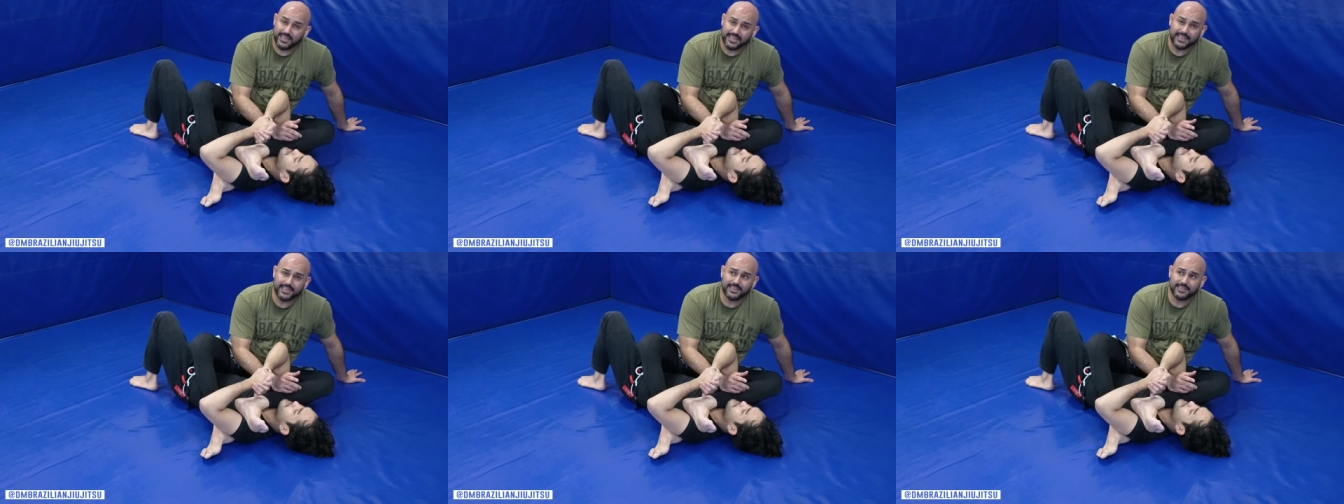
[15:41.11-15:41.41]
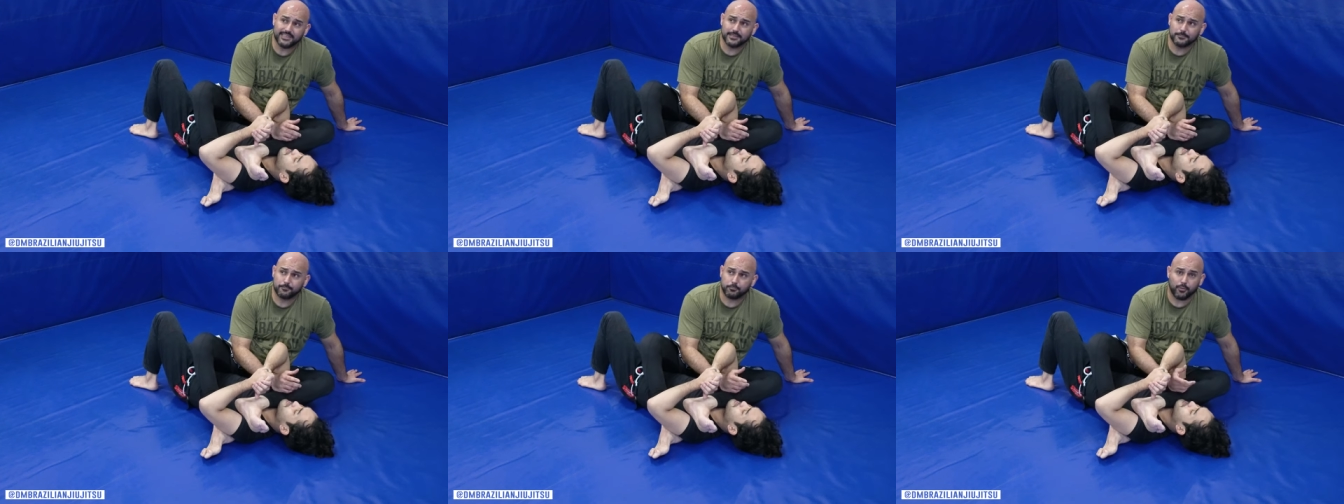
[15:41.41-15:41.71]

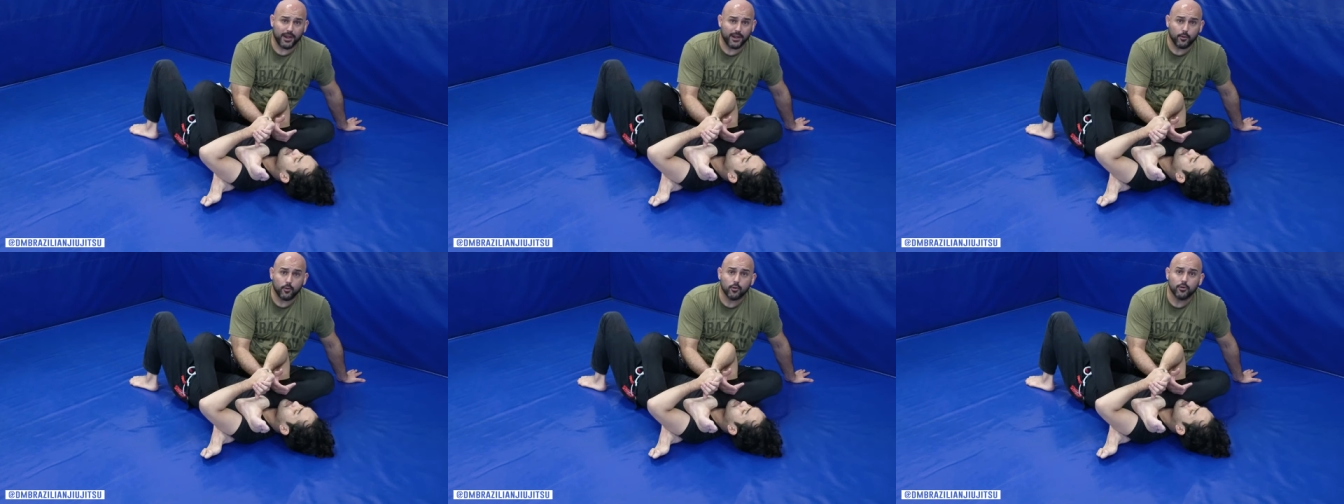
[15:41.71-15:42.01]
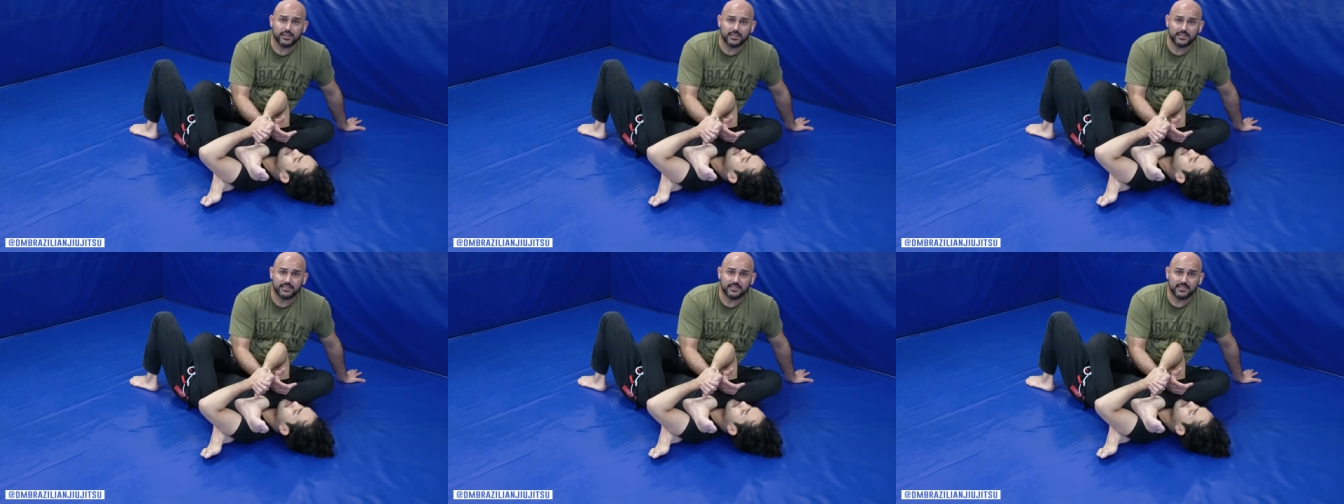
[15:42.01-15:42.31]
his
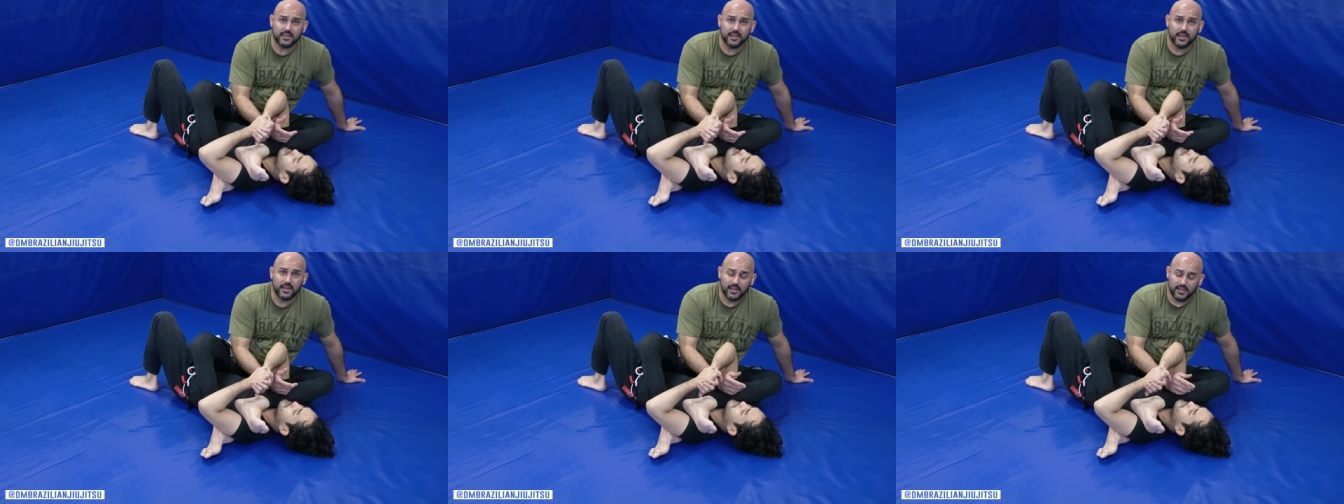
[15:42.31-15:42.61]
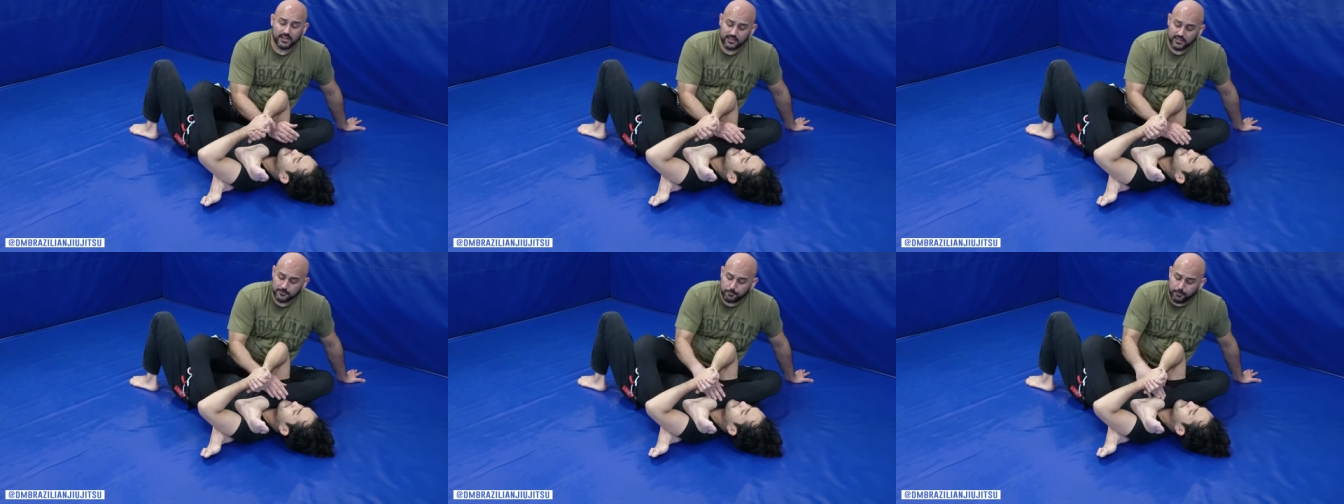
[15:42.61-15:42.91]
priorities.
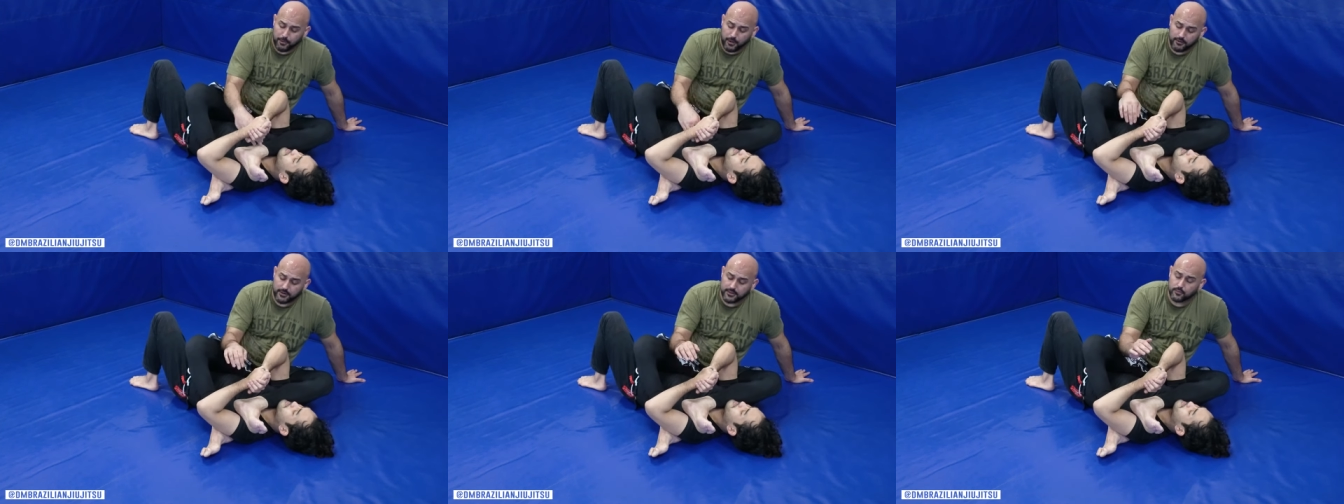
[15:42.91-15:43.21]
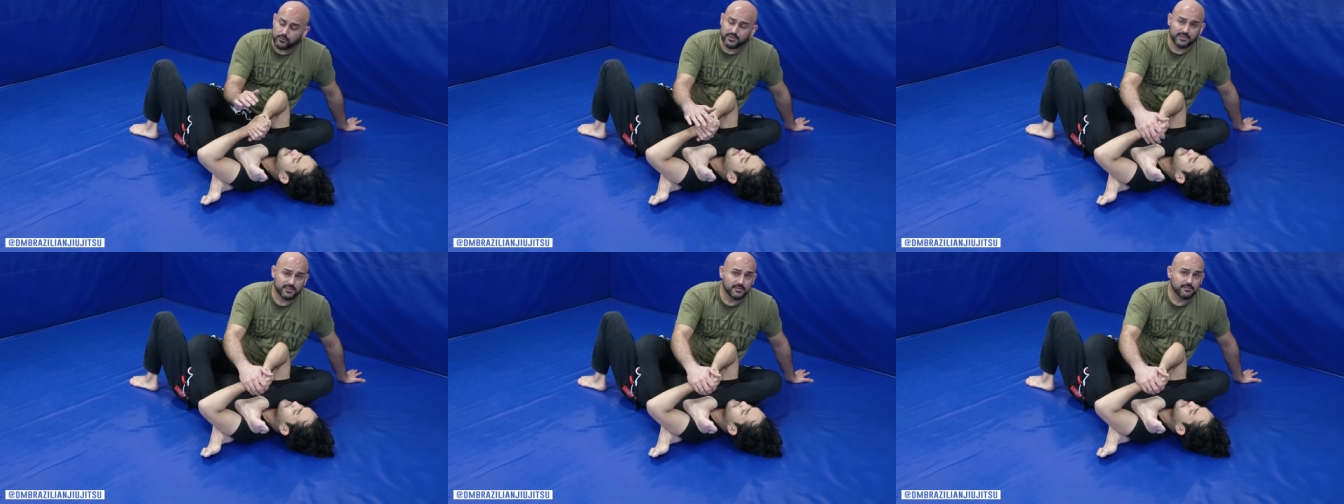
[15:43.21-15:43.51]
Because priority
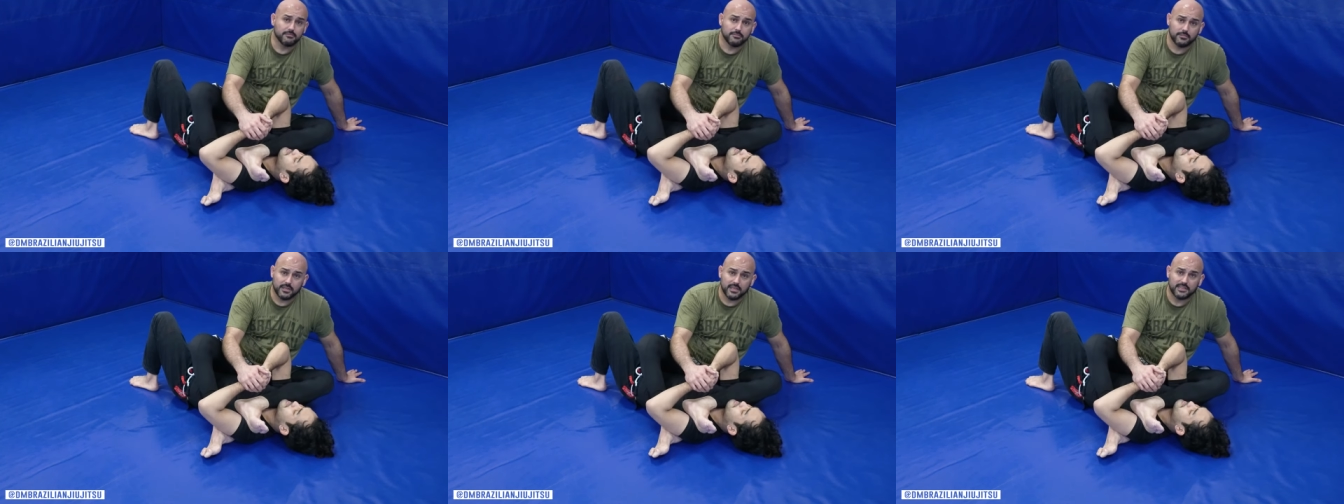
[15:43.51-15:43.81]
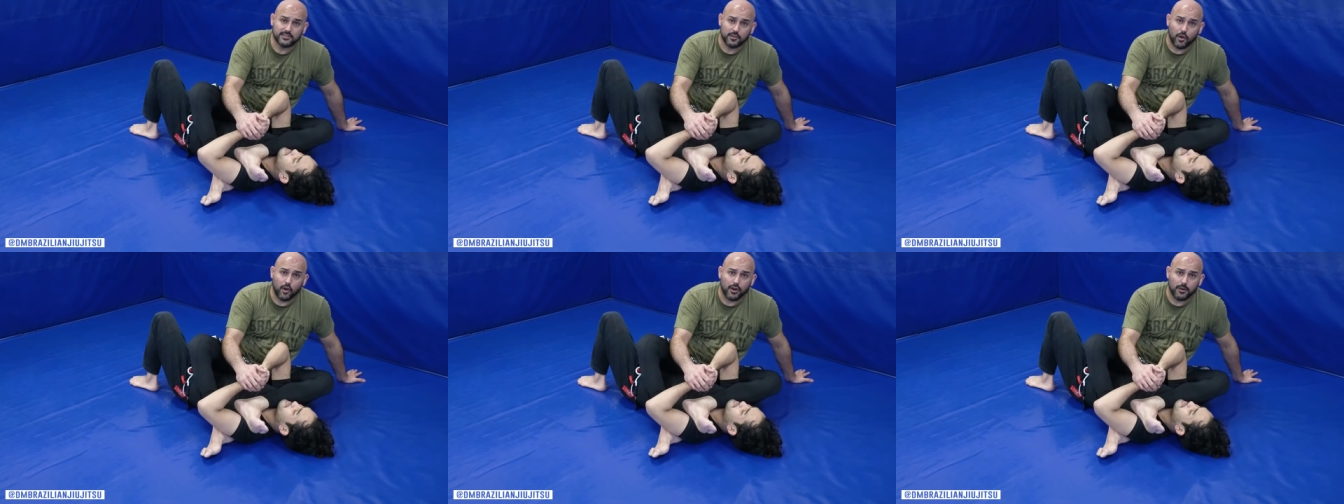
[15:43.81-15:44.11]
was
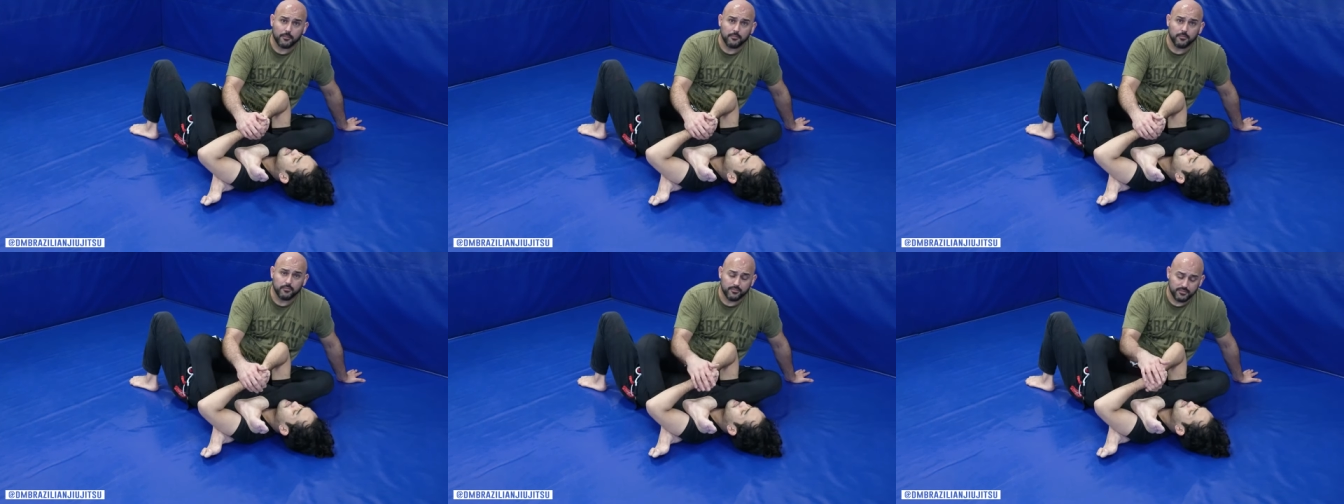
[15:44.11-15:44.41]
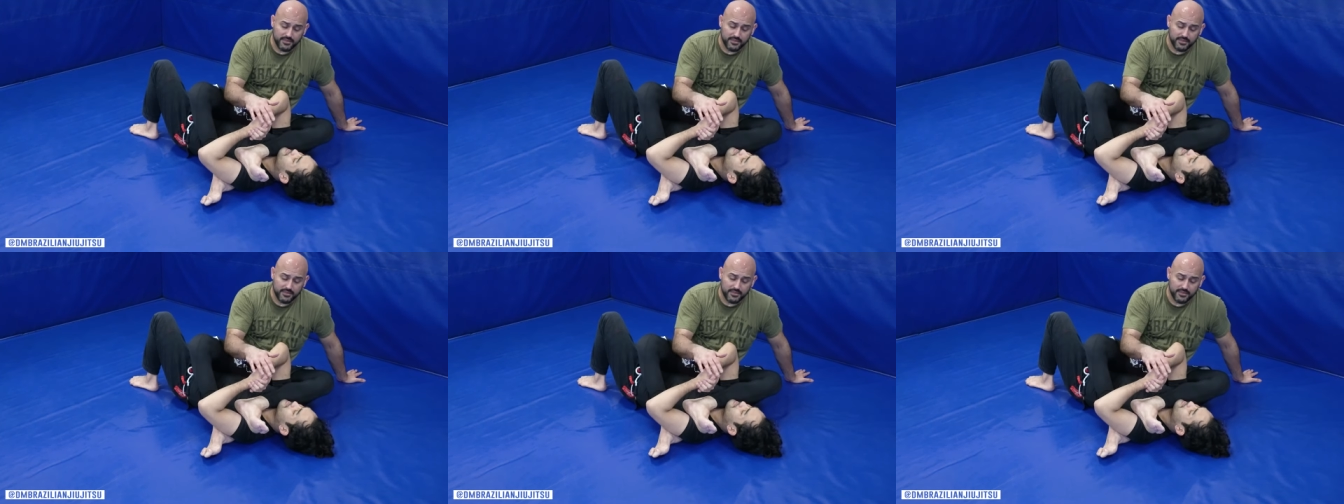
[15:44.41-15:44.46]
his arm.